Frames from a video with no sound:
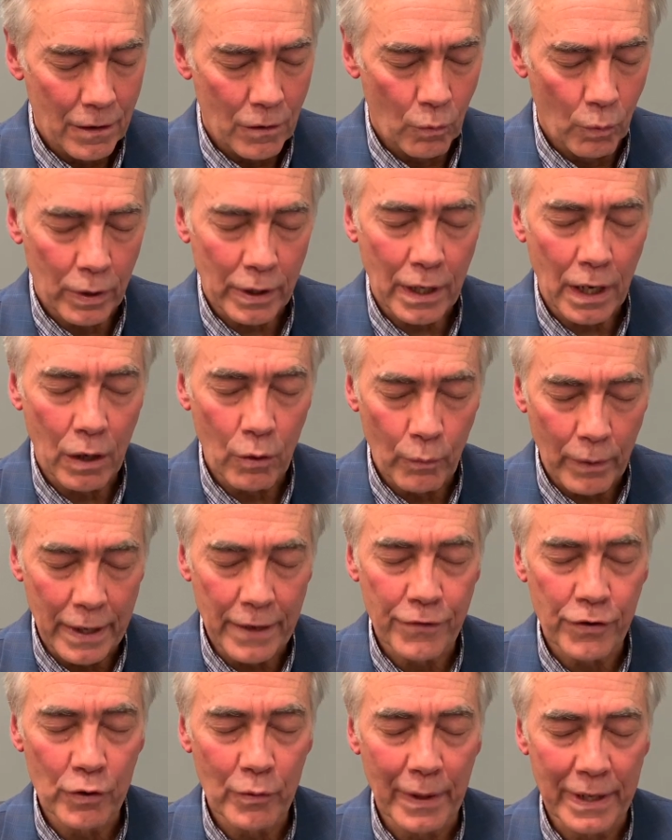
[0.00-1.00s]
work our way
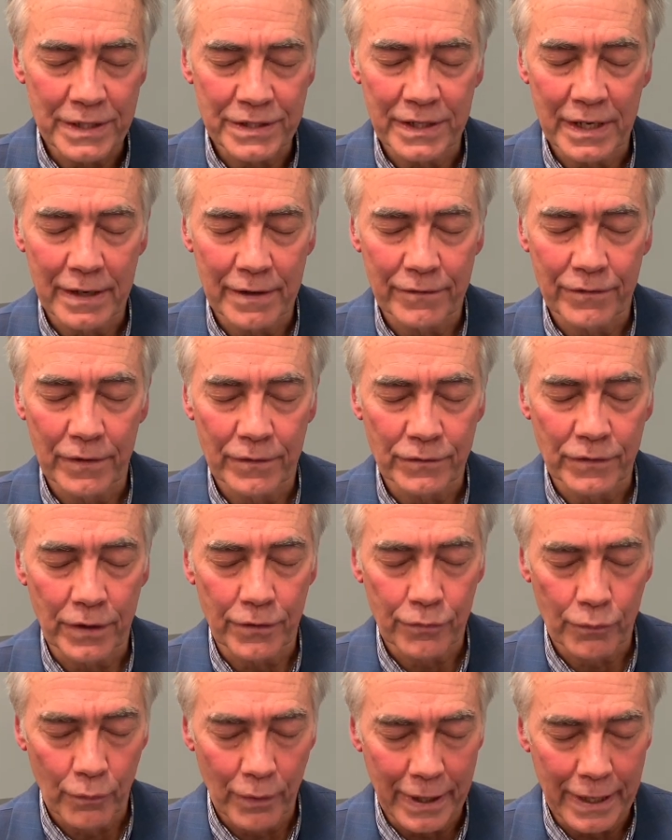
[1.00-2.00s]
through Isaiah
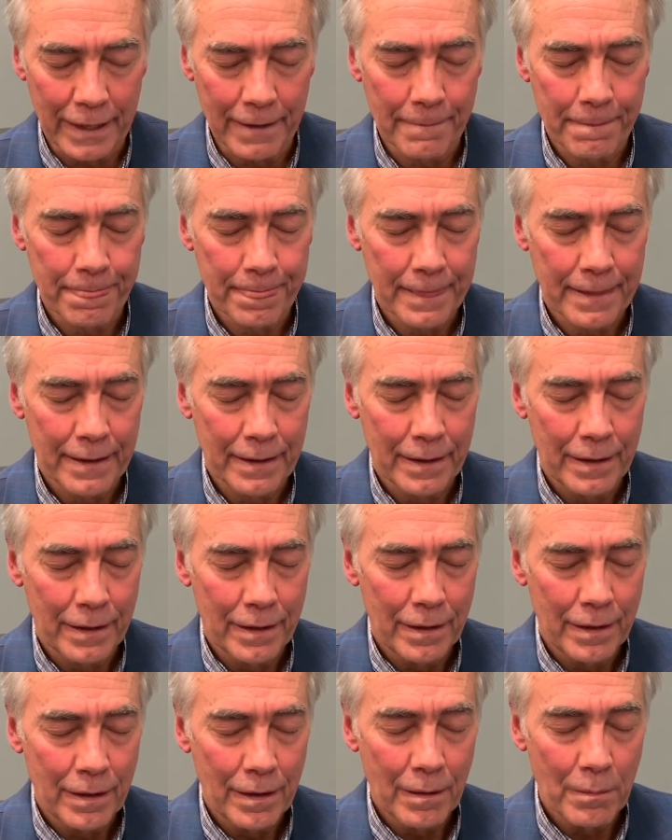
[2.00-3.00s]
53,
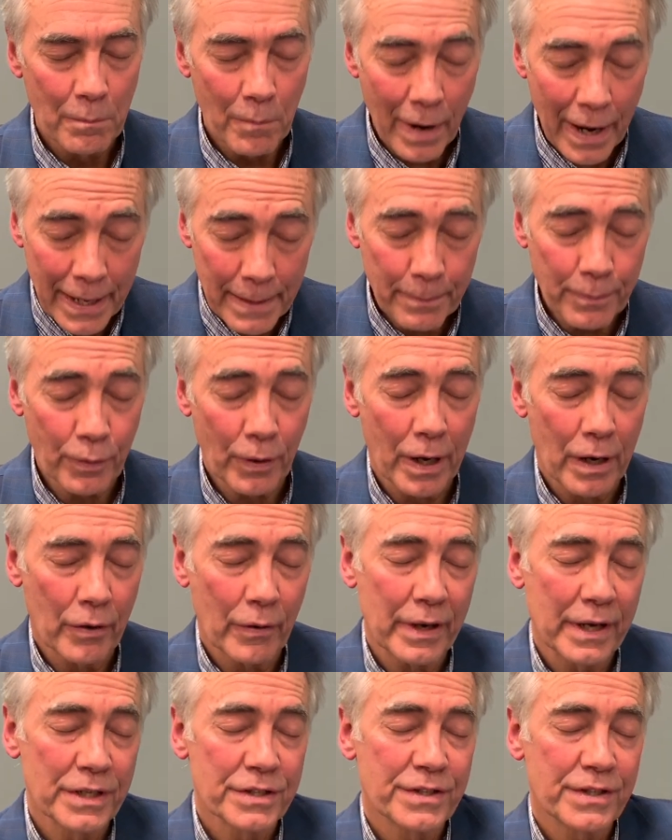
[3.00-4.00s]
my prayer
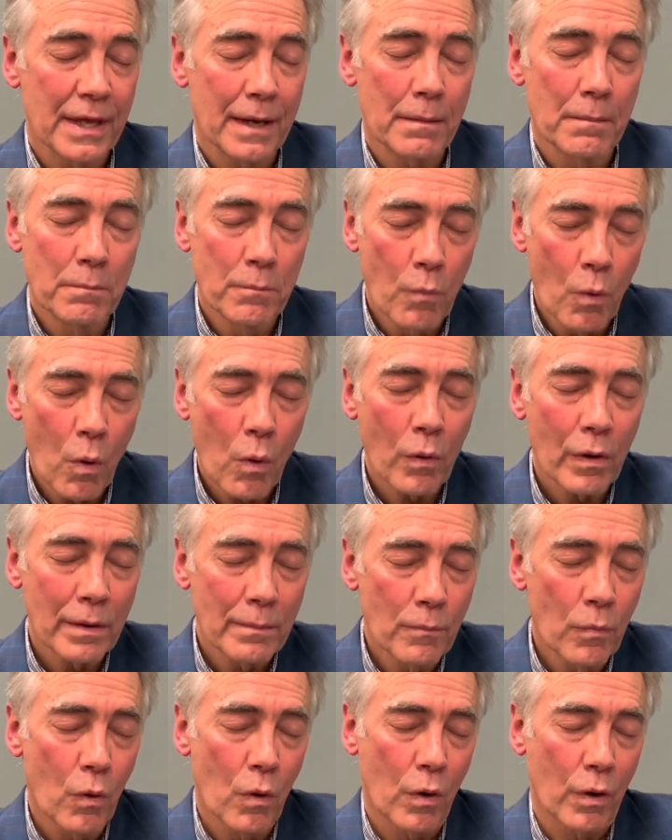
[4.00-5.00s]
is that more
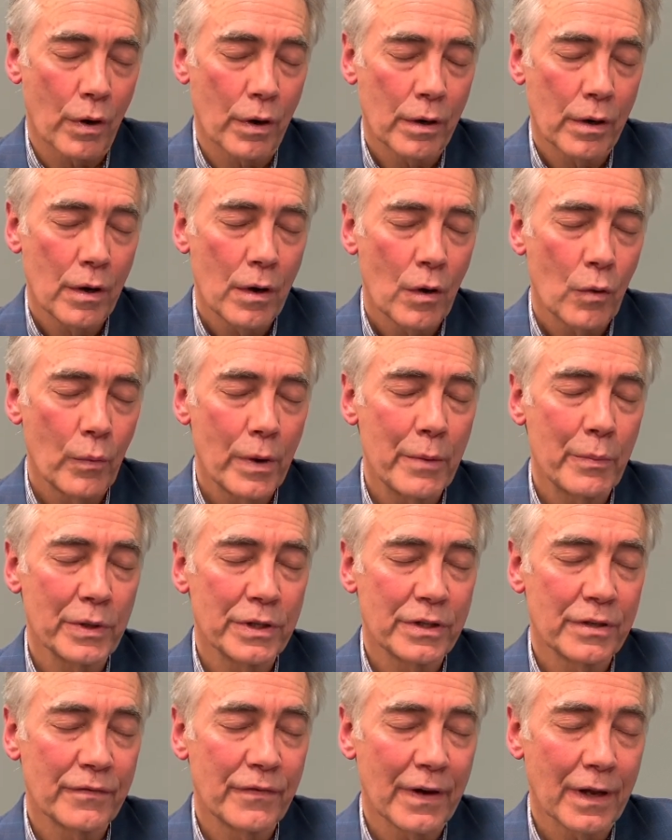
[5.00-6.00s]
and more we
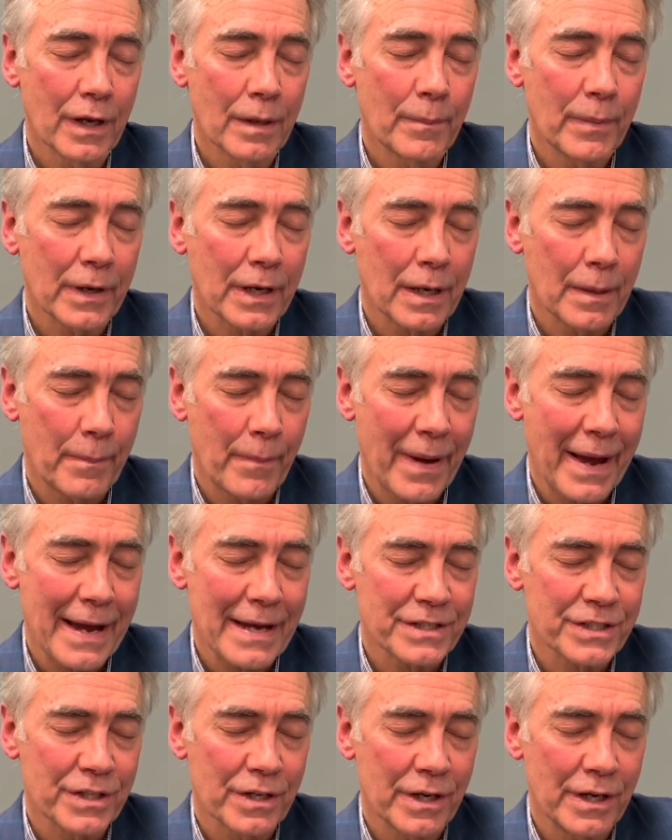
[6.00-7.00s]
would develop a
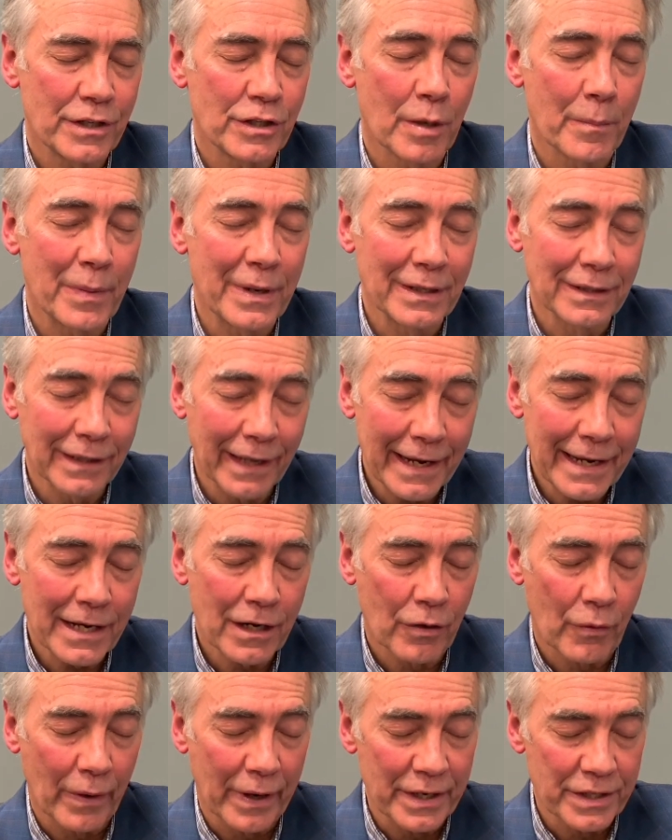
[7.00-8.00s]
capacity to be like
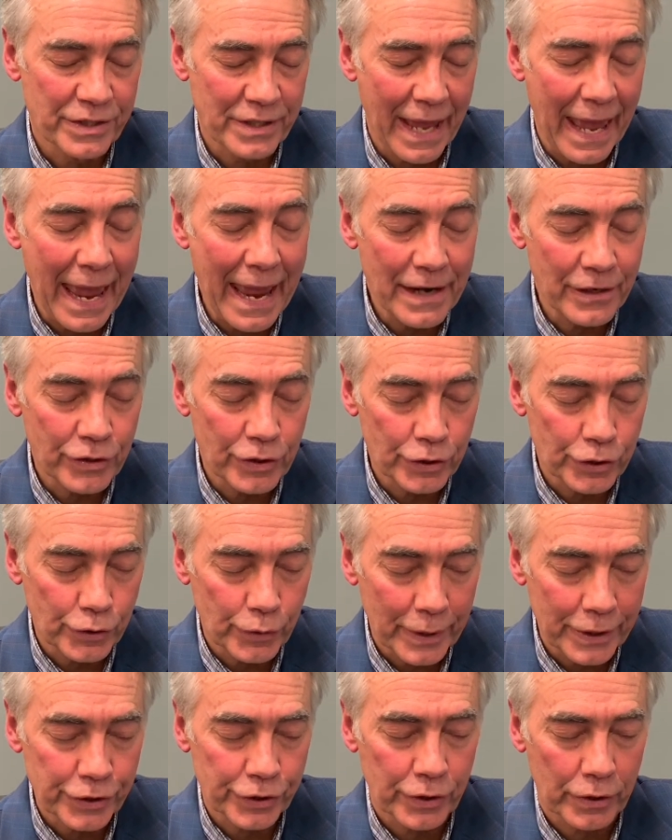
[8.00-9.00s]
Christ and to
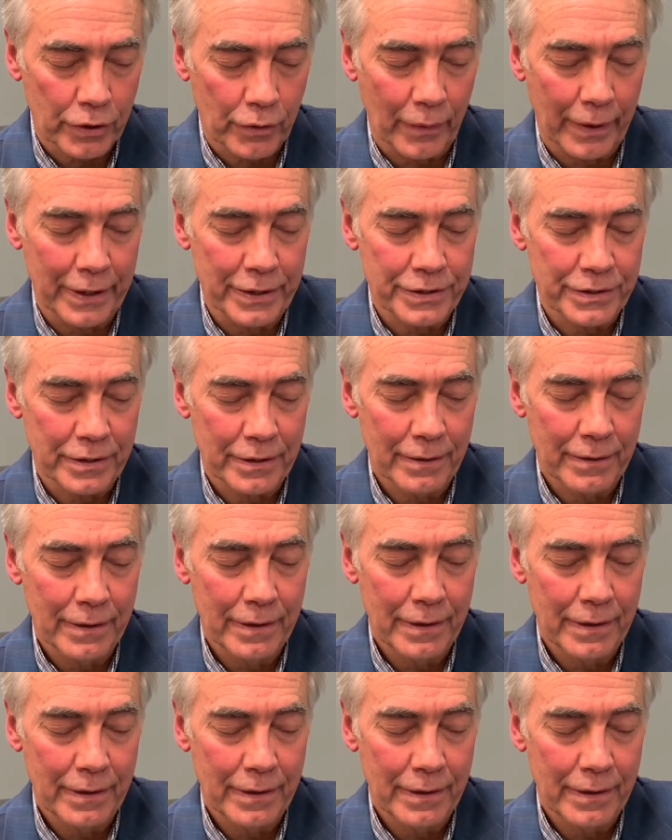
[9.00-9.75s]
treasure Christ.